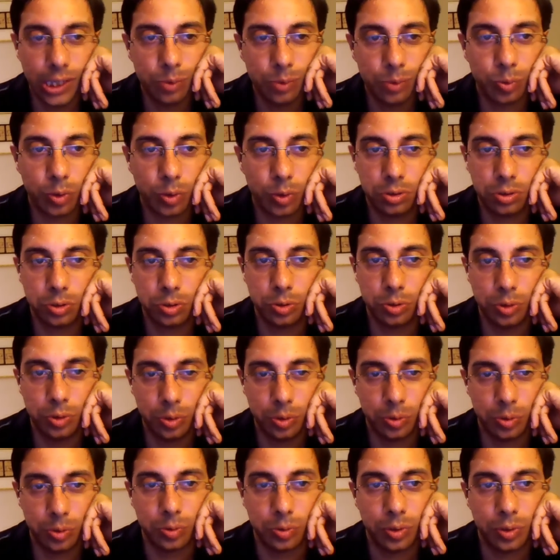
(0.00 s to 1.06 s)
want to
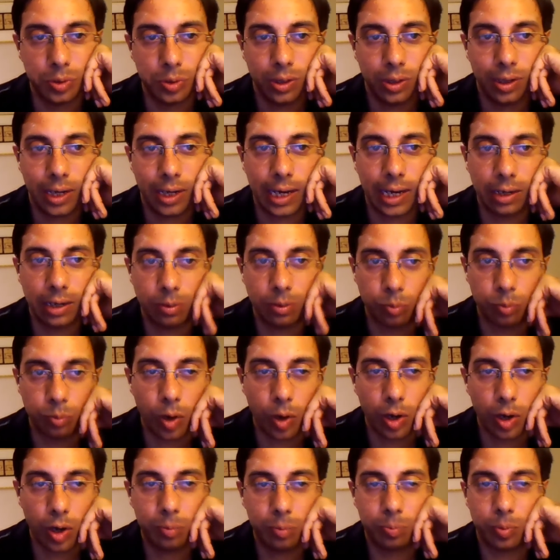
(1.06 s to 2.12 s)
know at
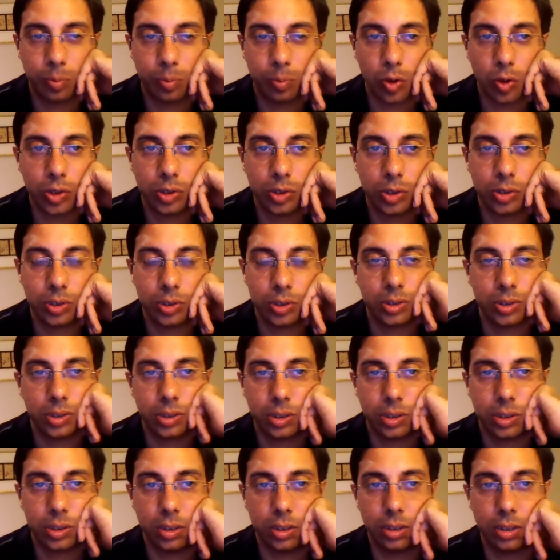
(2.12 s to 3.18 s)
what point
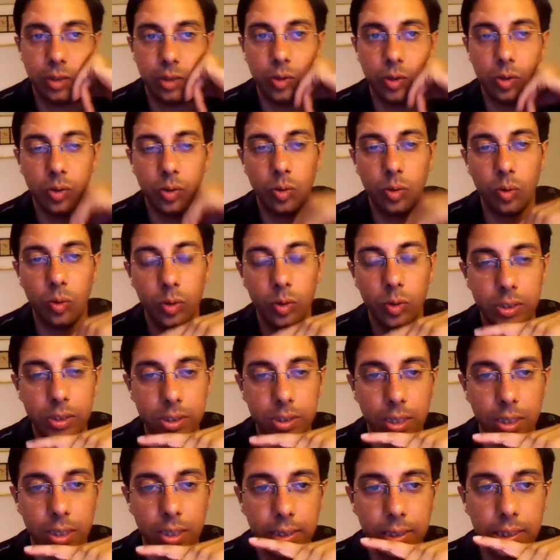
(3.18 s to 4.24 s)
your code is
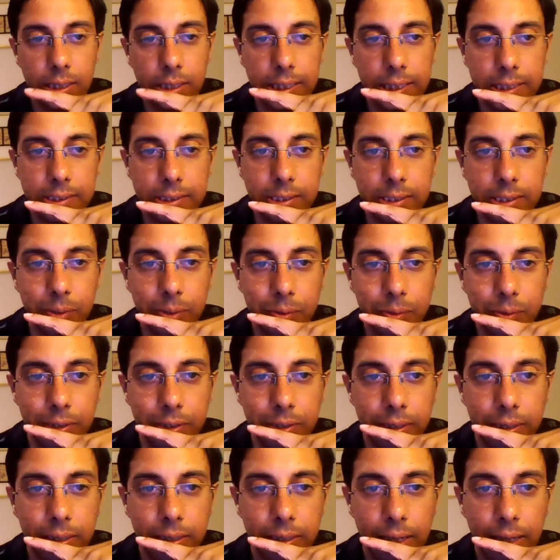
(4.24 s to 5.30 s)
currently executing.
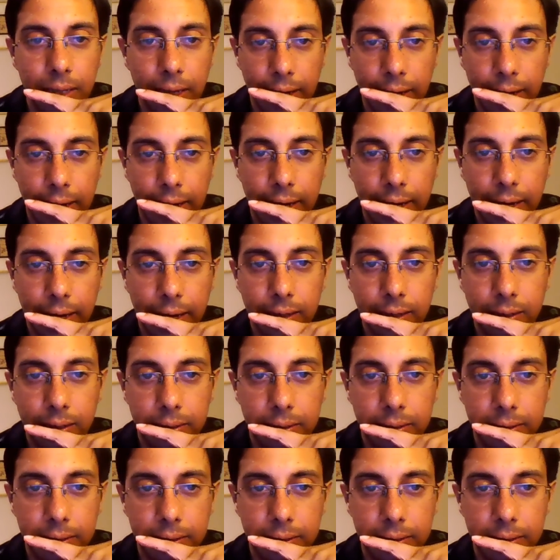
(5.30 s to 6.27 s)
And